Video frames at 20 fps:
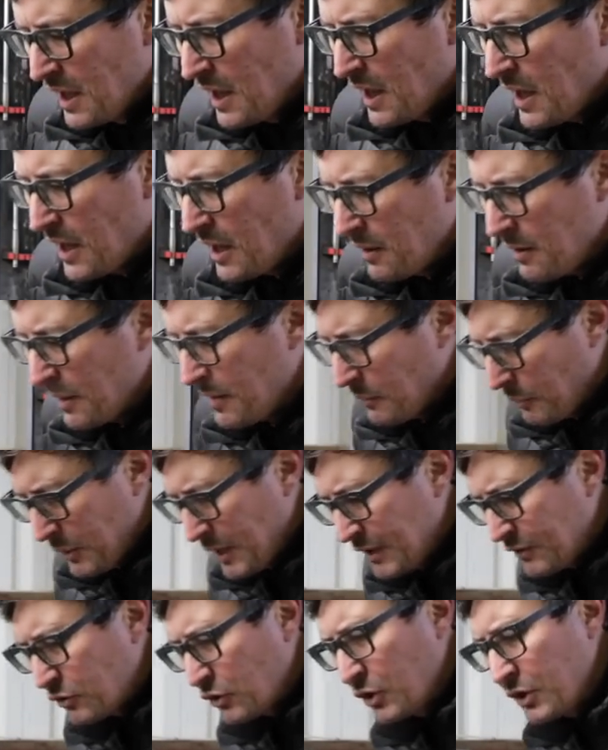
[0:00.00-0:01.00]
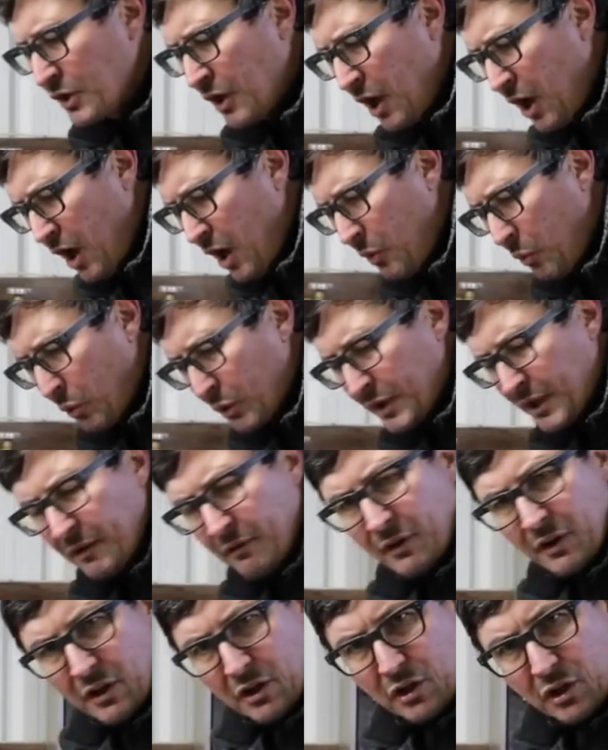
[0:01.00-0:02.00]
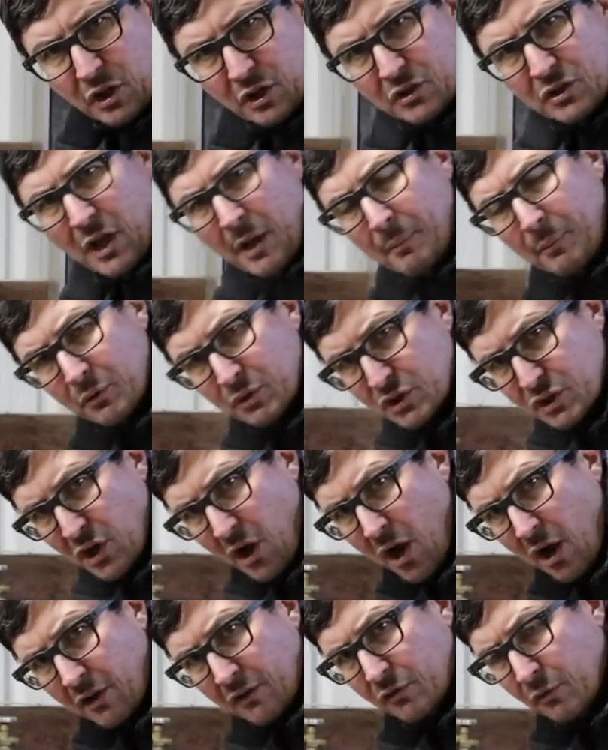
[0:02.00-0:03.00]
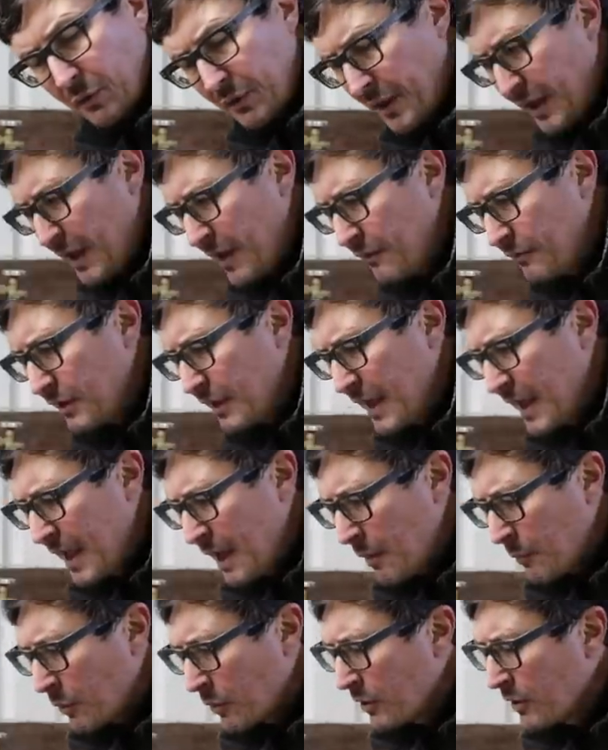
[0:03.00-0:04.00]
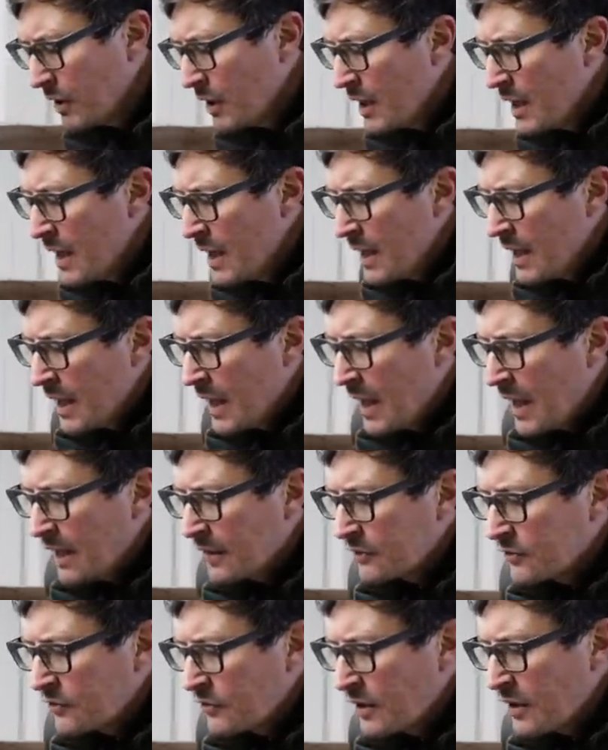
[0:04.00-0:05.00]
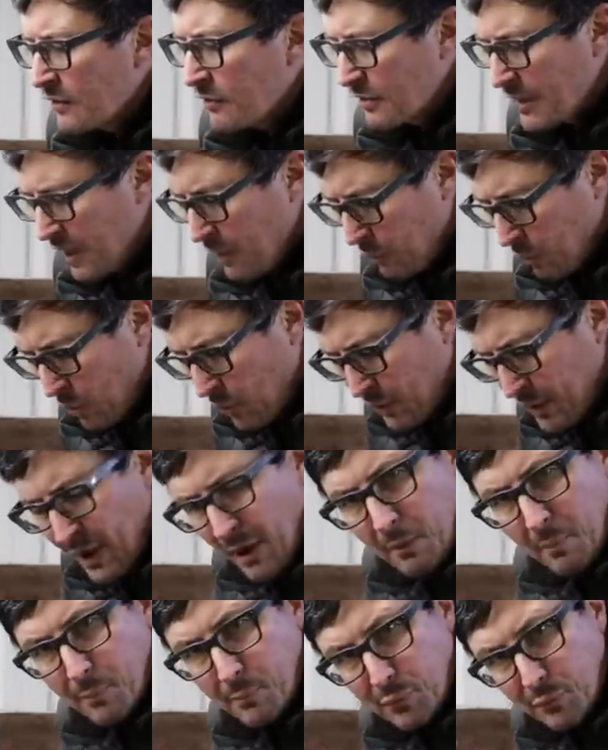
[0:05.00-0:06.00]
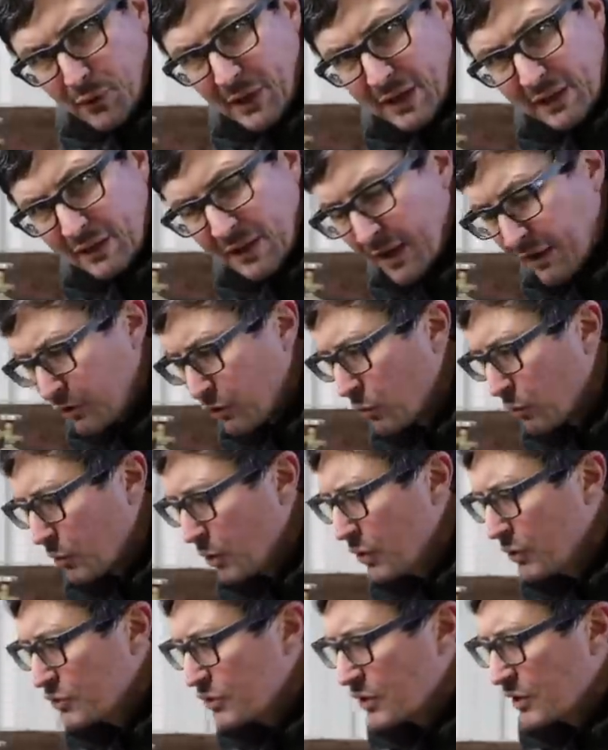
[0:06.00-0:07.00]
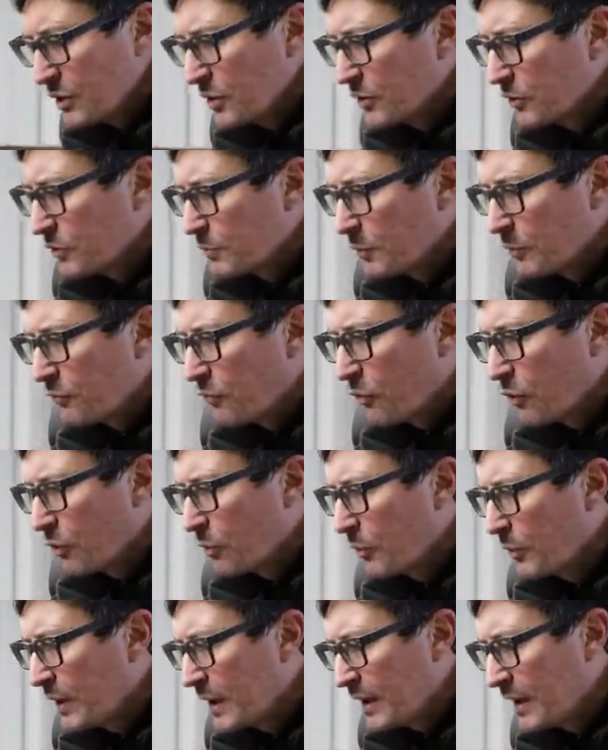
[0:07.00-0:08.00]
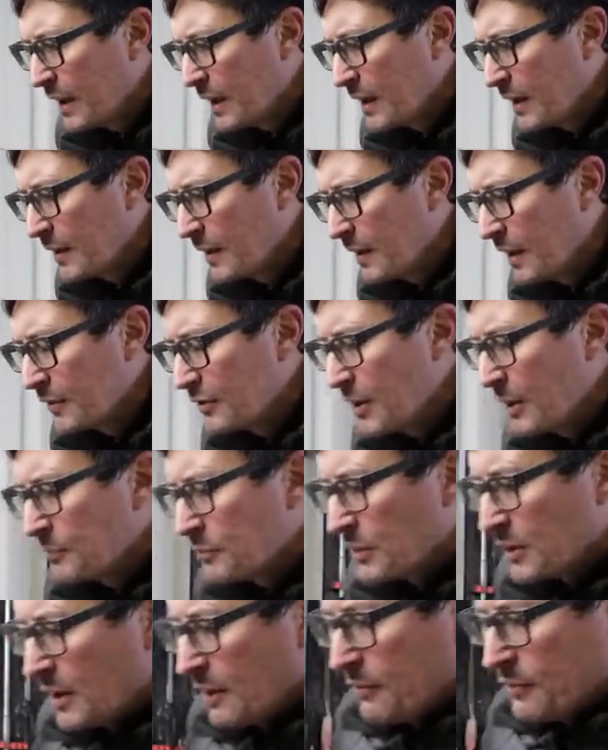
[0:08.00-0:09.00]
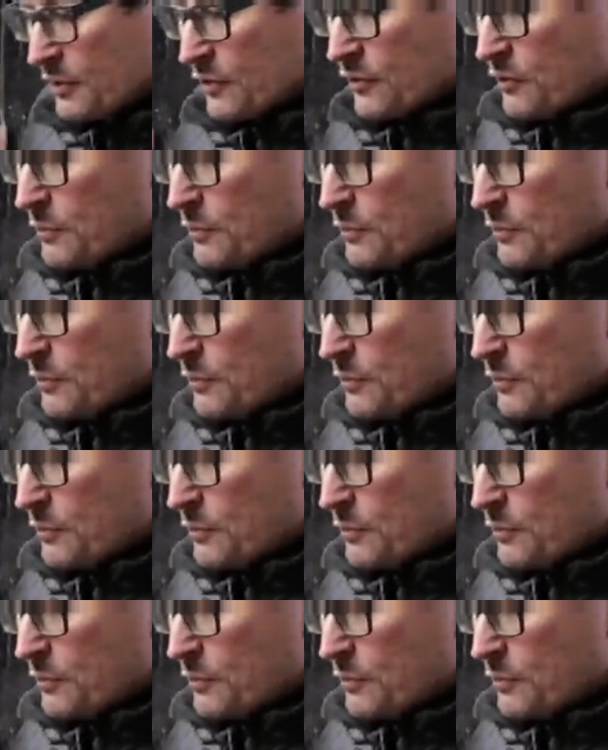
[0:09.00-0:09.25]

And when that's good and hot, we'll give it a good couple shocks with a heavy hammer and see if that won't help break that corrosion loose before we attempt to give it a